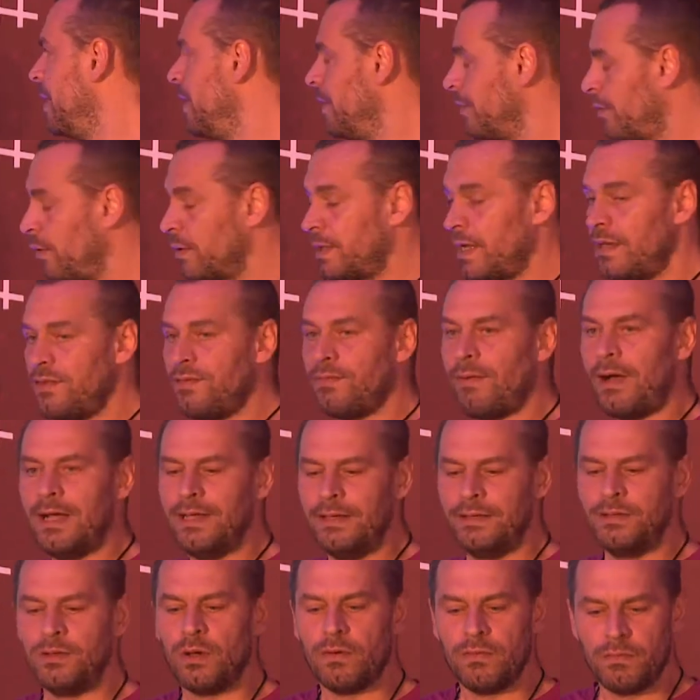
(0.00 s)
So that's why,
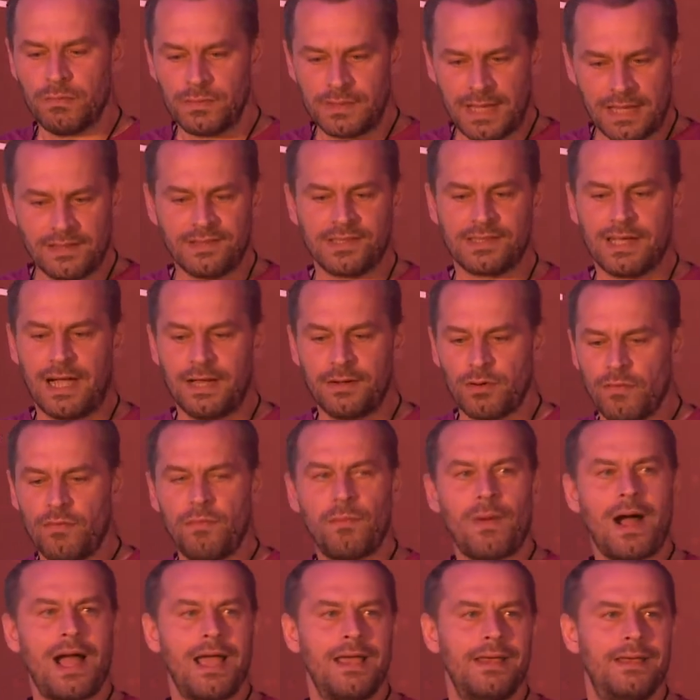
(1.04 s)
that's kind of
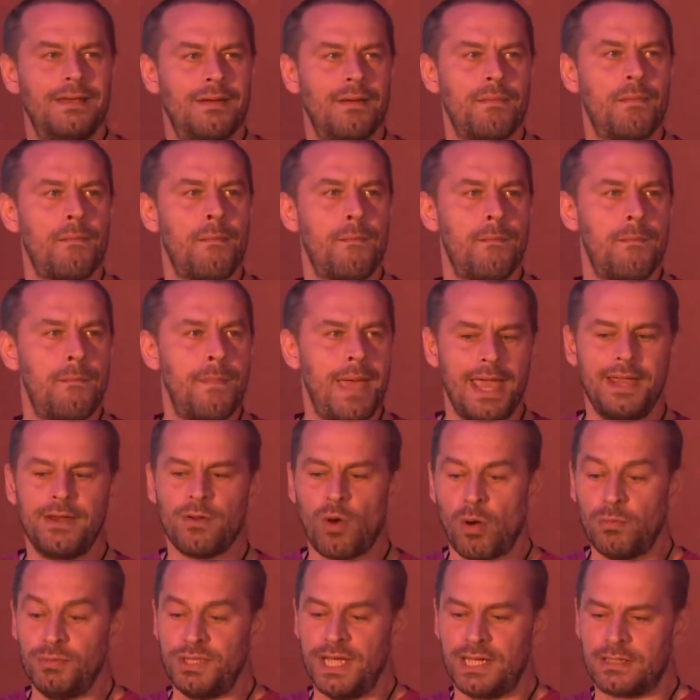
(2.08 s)
my main
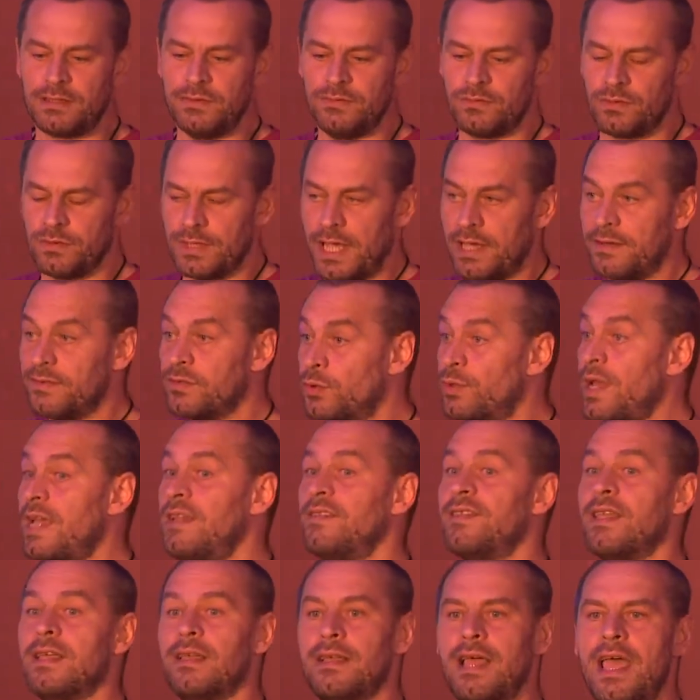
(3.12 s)
objective today, to
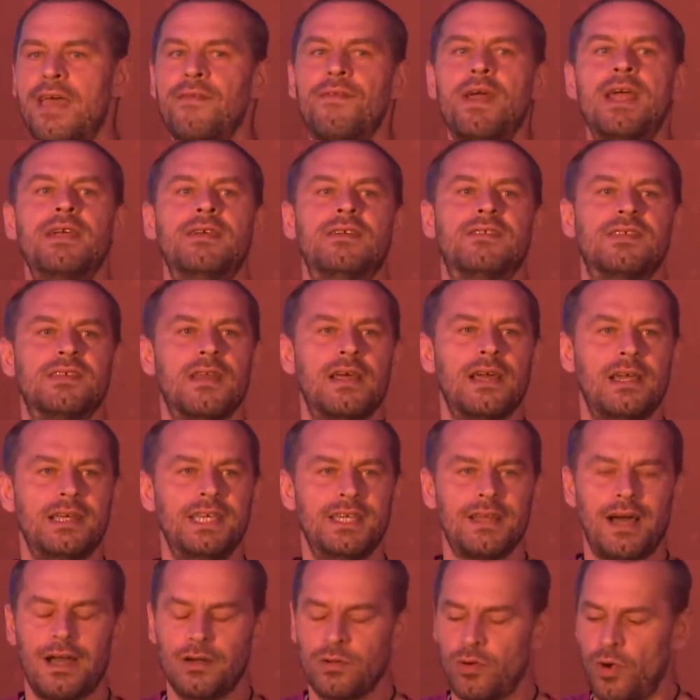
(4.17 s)
raise awareness
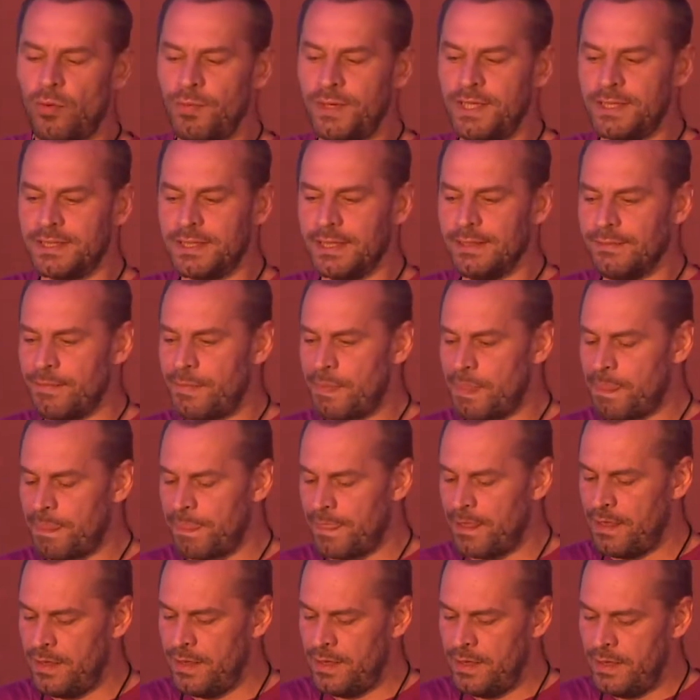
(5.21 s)
in our community.
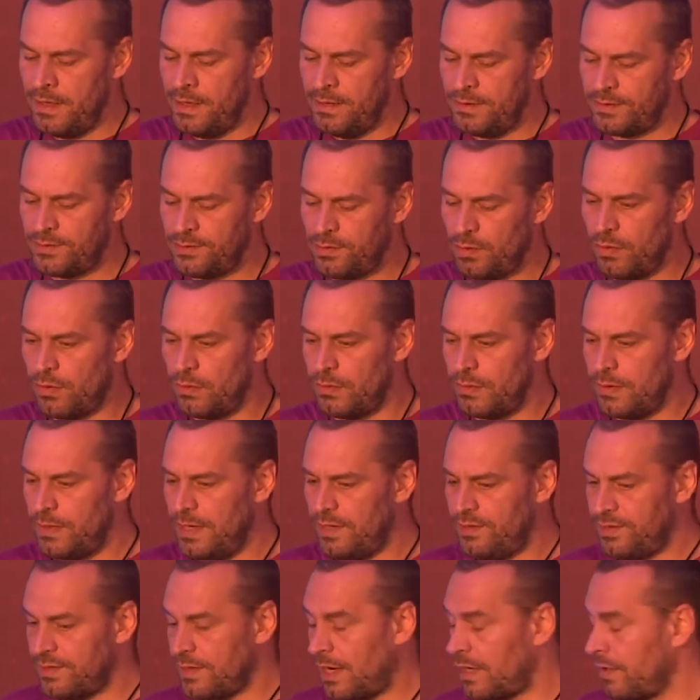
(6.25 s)
So
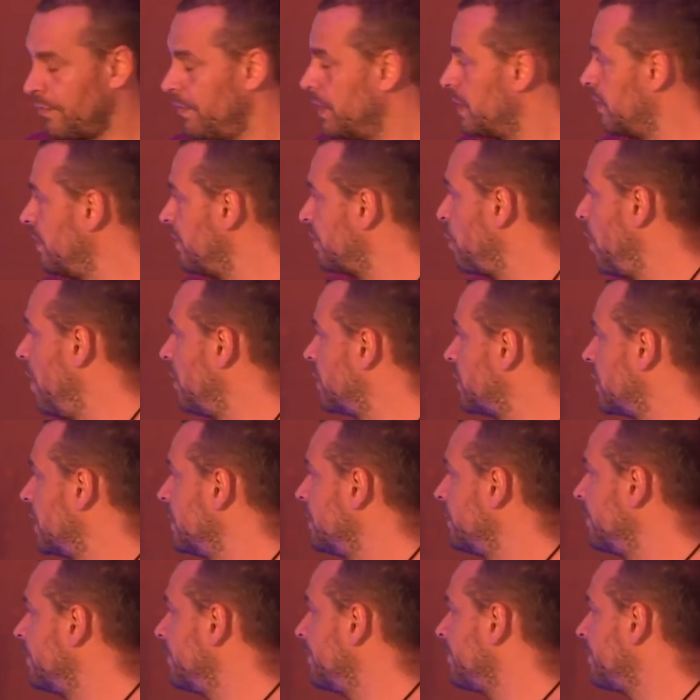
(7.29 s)
let's start with this
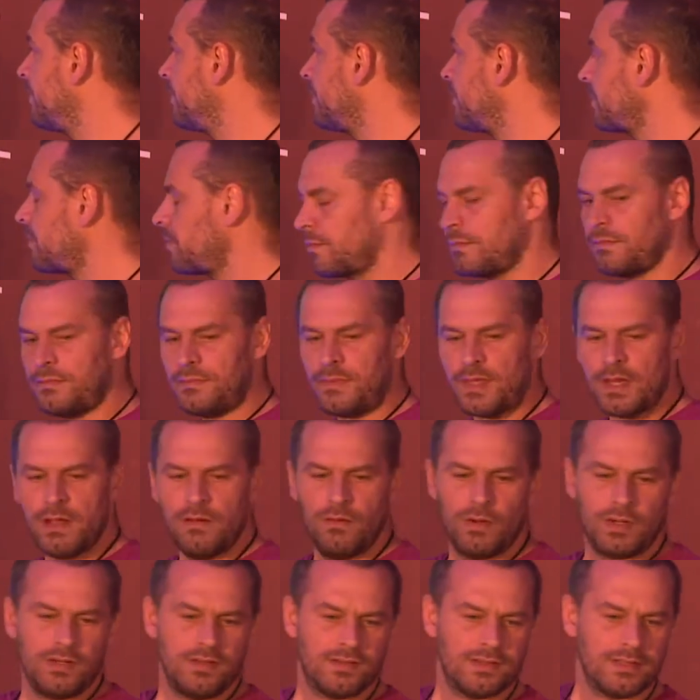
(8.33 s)
question.
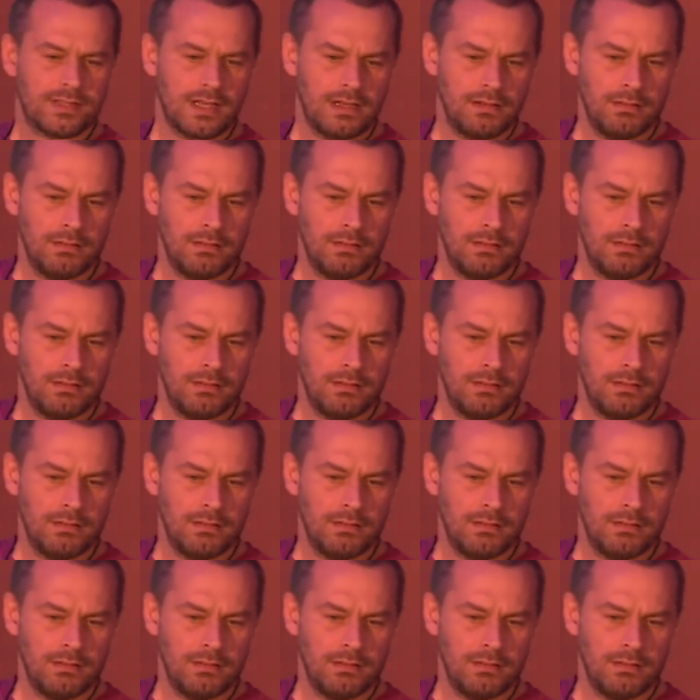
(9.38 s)
What is it?